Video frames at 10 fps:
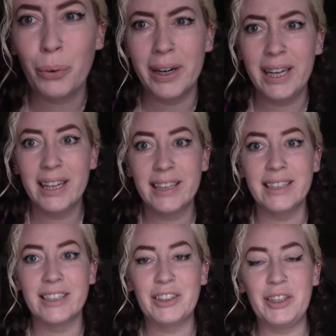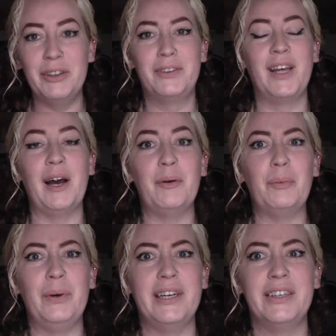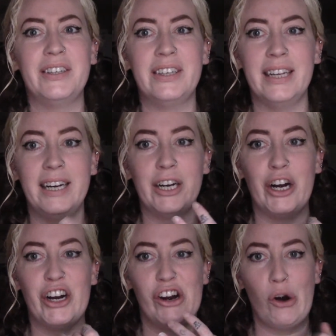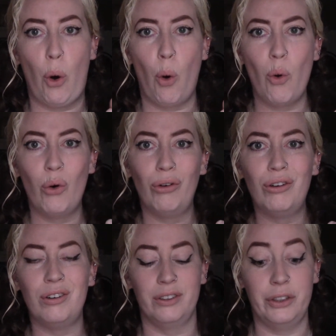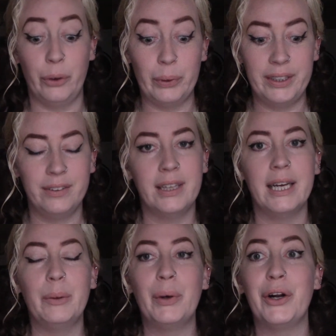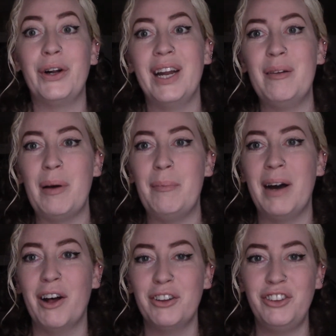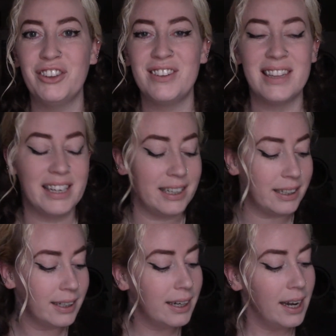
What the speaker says: 20th. Excuse that weird like noise that went on in my mouth just there.